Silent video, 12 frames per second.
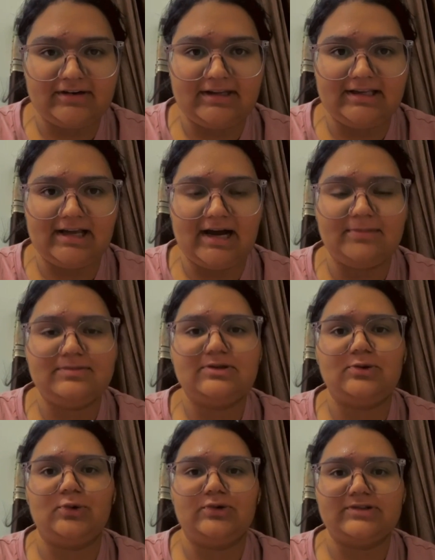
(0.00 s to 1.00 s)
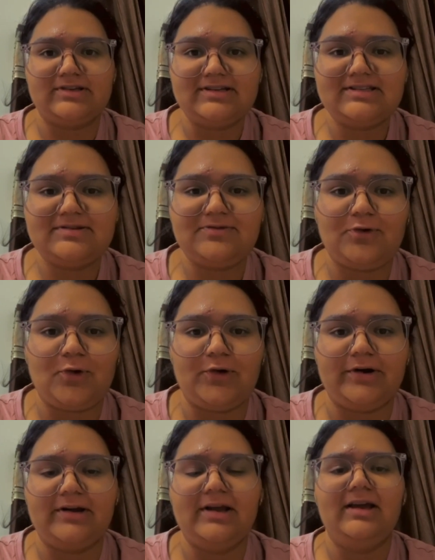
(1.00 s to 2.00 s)
Neelab's courses
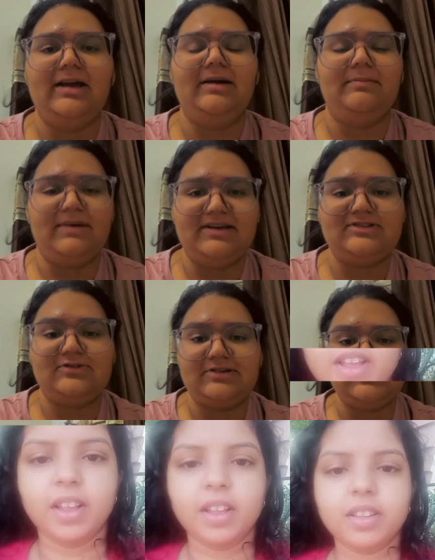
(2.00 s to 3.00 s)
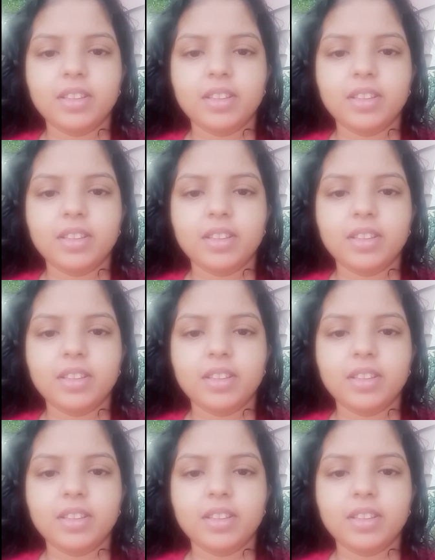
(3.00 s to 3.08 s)
for best results.